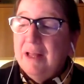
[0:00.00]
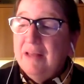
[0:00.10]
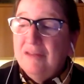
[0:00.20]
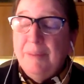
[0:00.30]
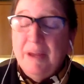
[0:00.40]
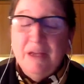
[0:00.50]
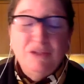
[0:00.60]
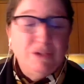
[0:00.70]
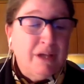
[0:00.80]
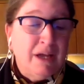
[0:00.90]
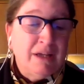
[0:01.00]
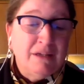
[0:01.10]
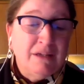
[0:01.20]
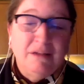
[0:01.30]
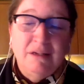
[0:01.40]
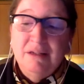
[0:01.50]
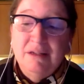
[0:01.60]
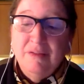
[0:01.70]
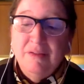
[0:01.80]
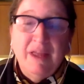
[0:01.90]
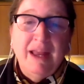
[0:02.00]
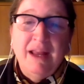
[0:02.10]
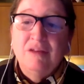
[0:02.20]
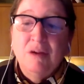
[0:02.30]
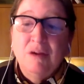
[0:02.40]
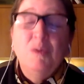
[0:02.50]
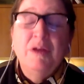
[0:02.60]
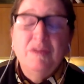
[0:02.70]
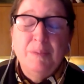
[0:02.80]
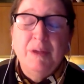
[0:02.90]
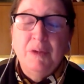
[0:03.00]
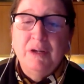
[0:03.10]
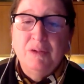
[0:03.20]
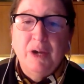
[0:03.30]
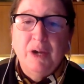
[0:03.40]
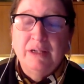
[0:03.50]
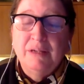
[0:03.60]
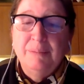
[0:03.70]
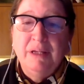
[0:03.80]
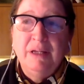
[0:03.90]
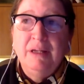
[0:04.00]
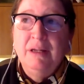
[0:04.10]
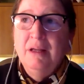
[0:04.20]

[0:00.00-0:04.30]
as a patient, I can tell you that has always been what attracted me